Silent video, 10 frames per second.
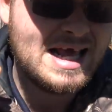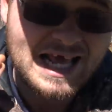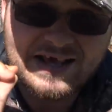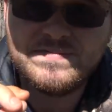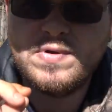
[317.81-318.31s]

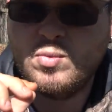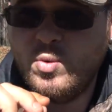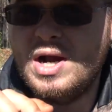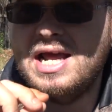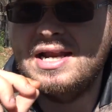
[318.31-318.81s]
even
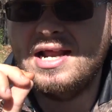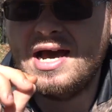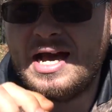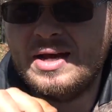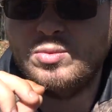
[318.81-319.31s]
when
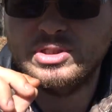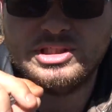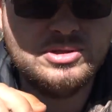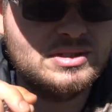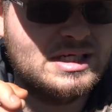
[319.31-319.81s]
I
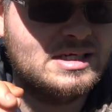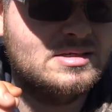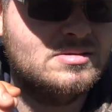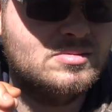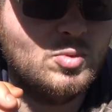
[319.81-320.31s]
was using